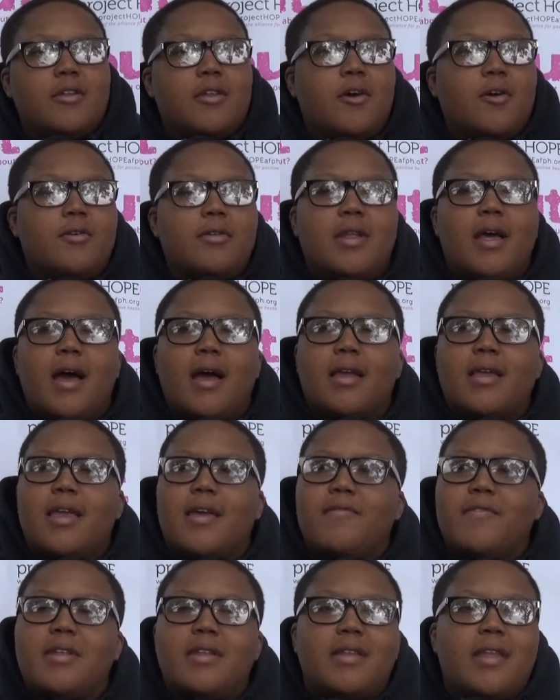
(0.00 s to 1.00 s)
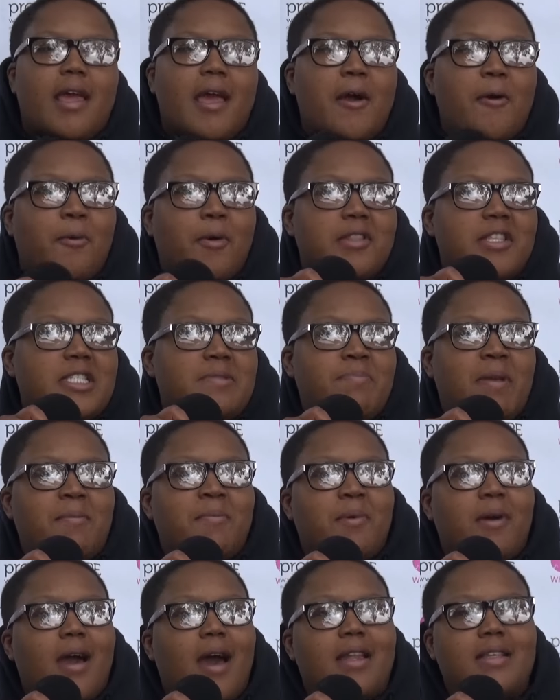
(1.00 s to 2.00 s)
You know, not giving a damn what these people
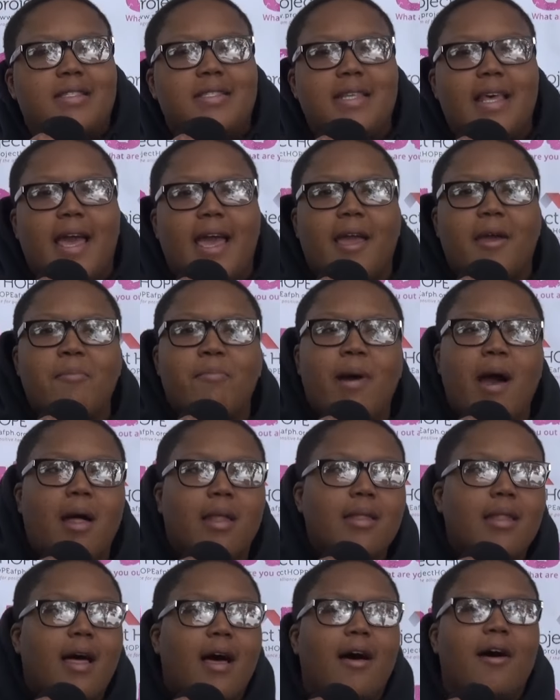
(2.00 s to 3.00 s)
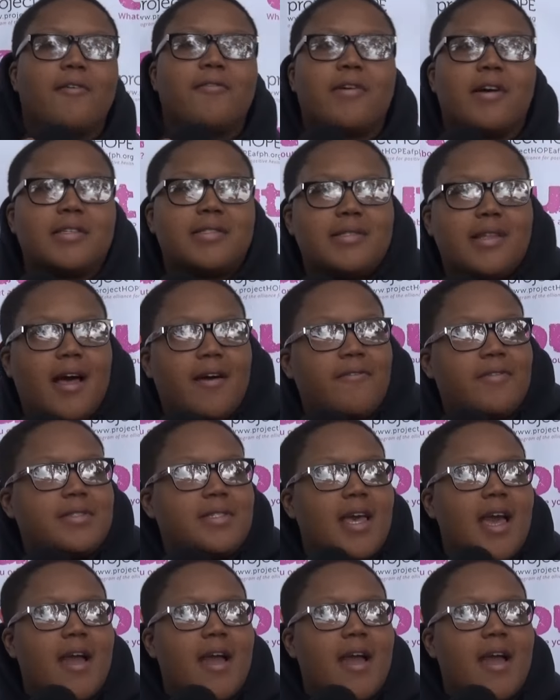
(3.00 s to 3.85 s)
got to say about love, because love is